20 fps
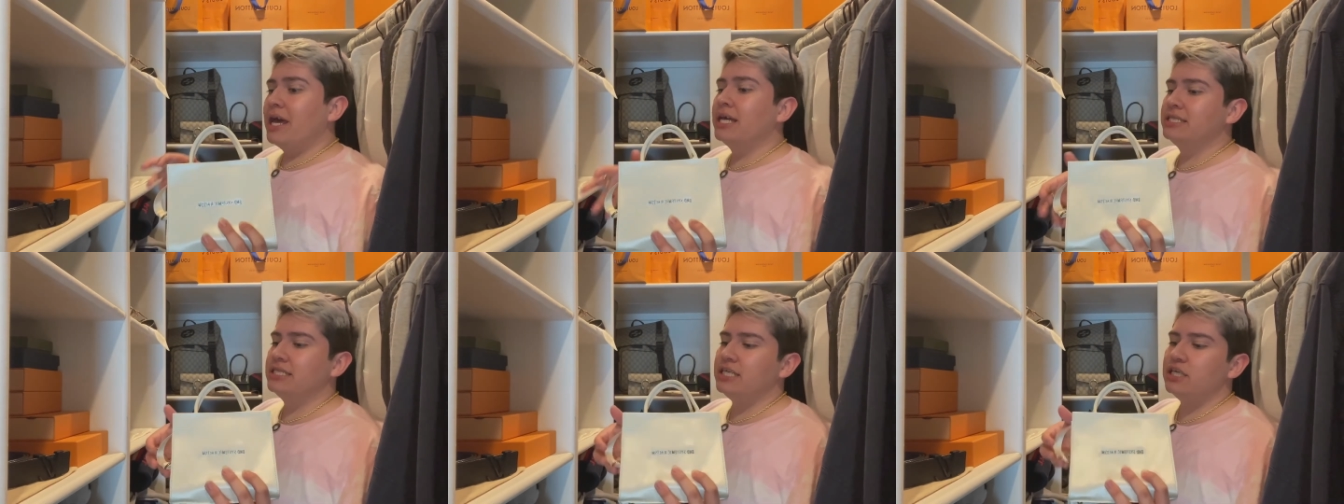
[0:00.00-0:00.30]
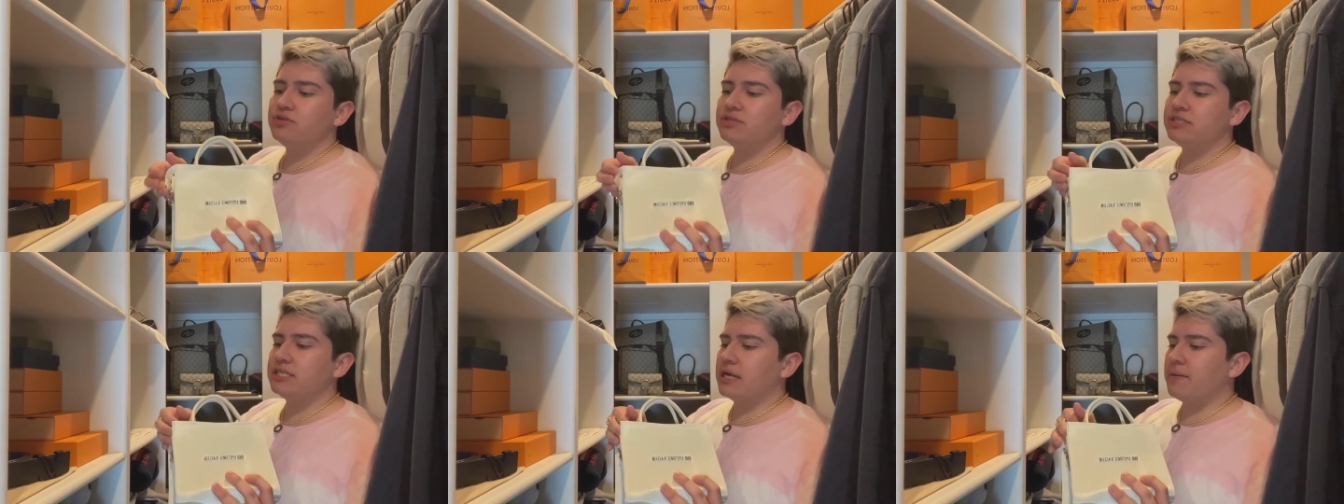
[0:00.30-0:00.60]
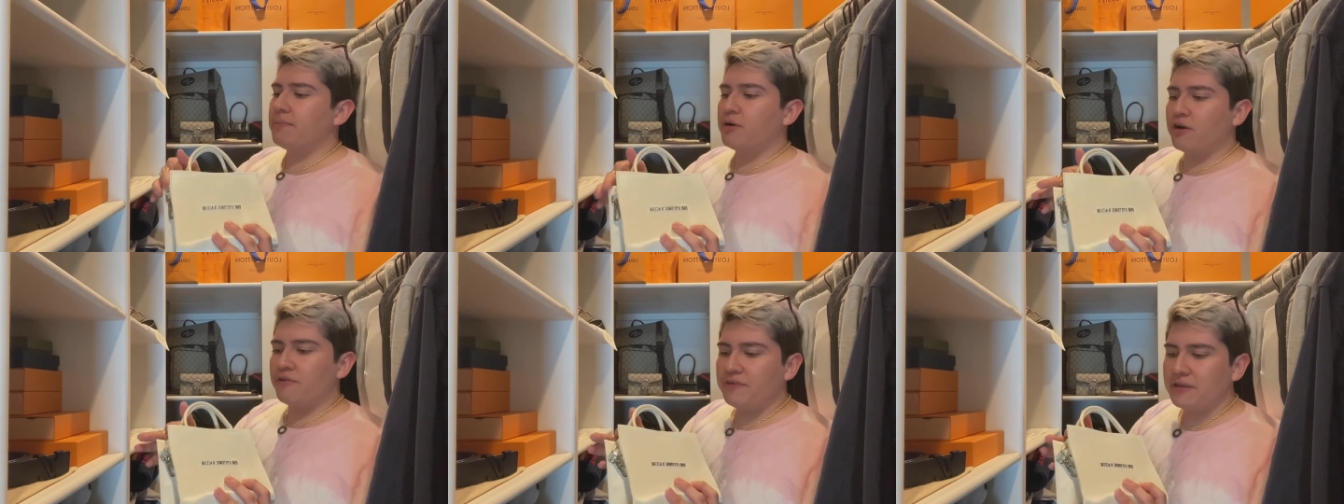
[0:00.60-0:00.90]
This one's like
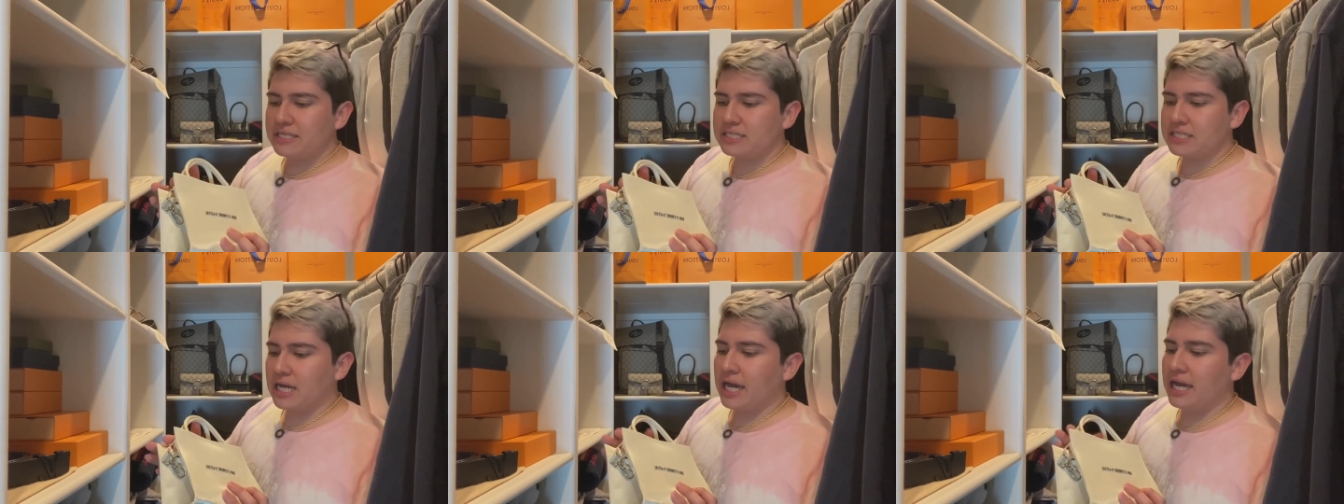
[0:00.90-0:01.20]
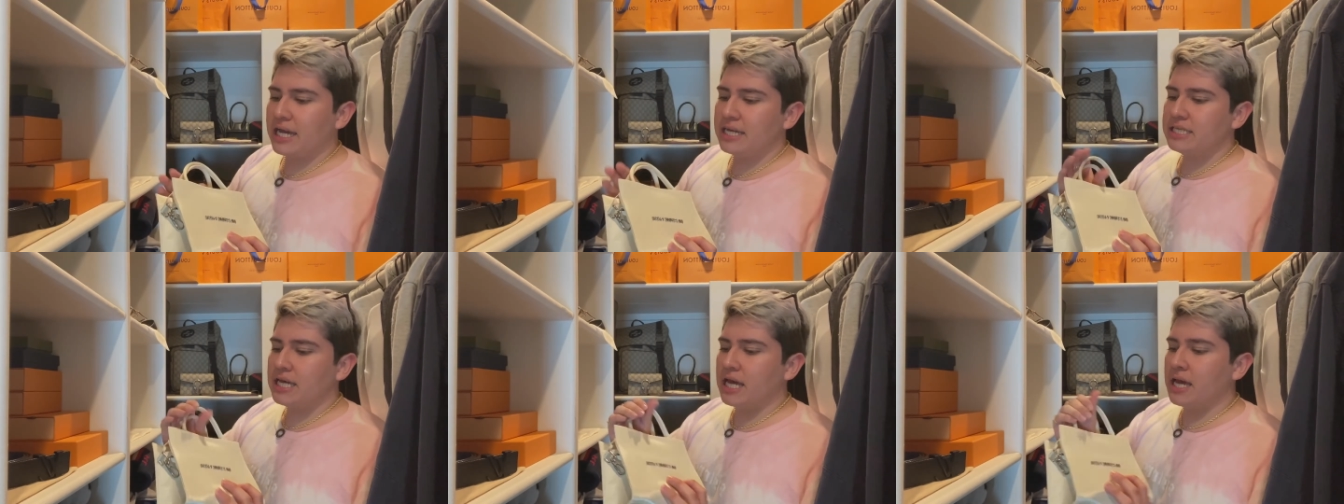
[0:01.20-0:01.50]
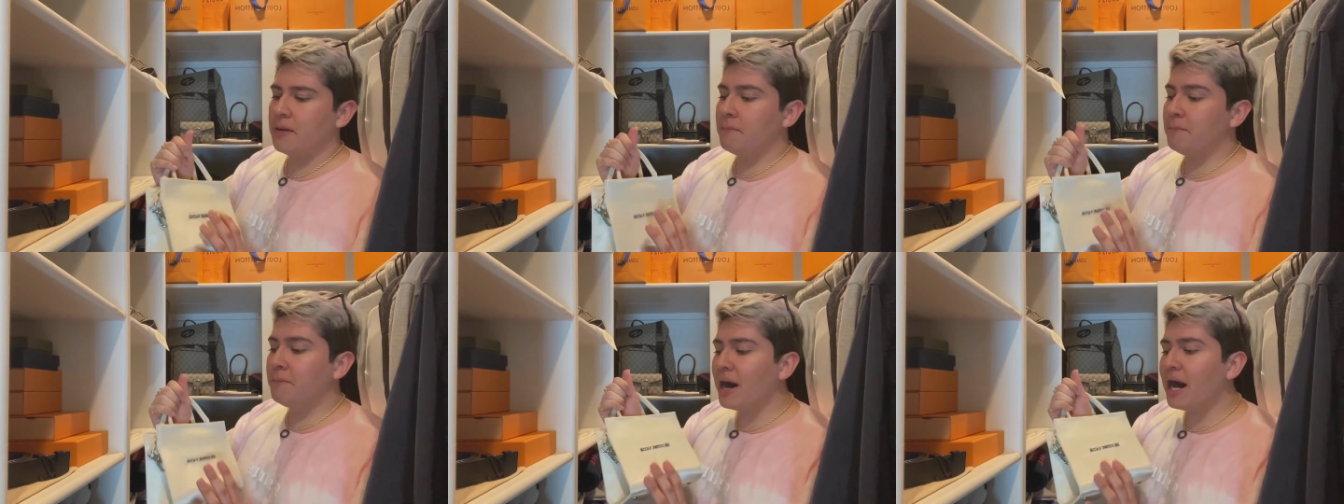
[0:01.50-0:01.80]
a perfect size.
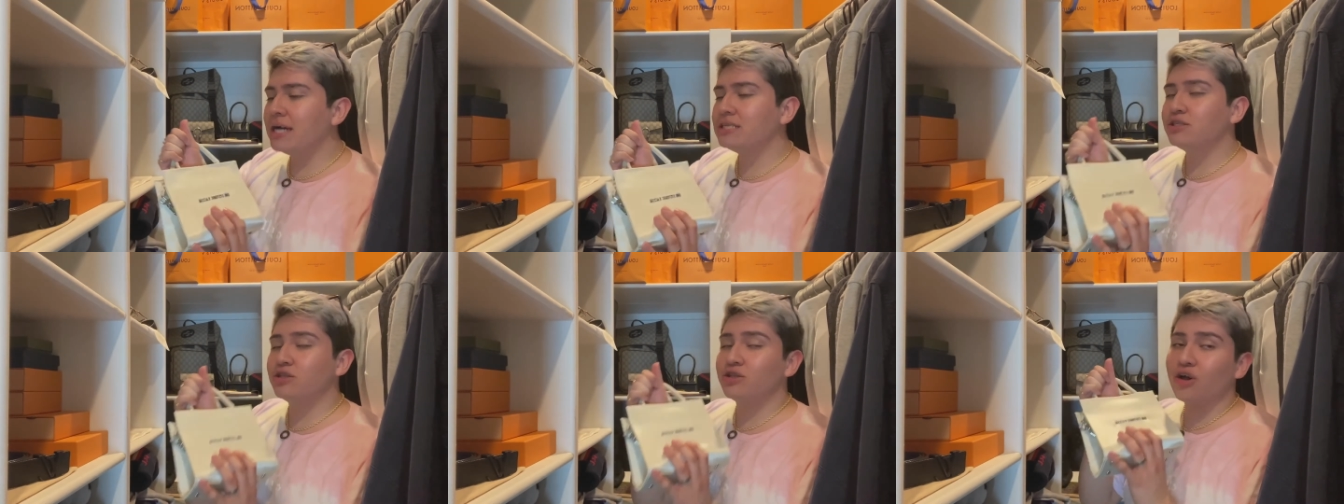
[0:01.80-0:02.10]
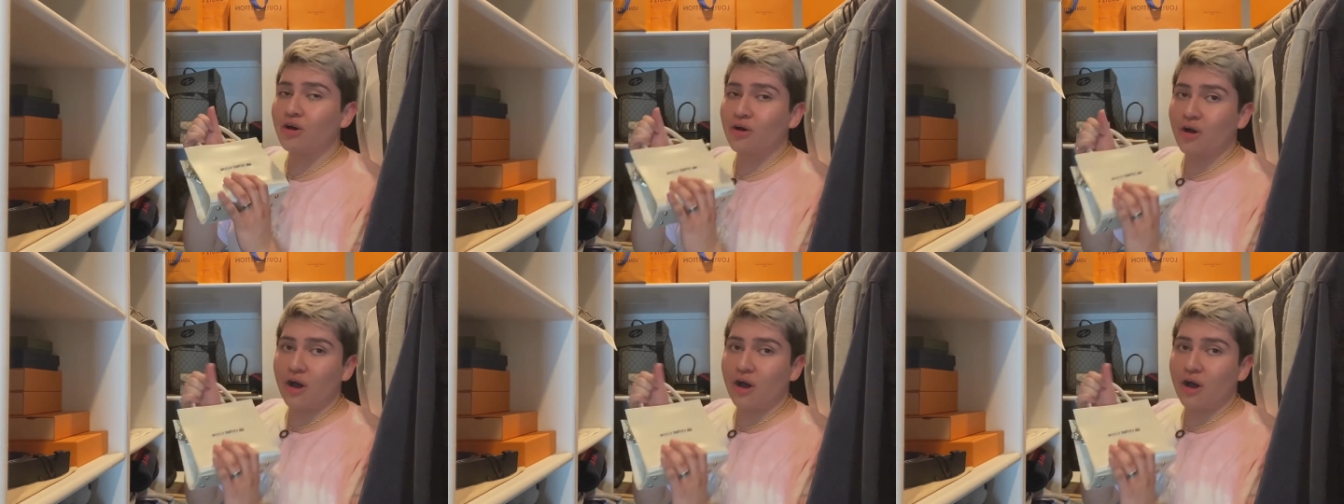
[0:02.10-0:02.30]
But the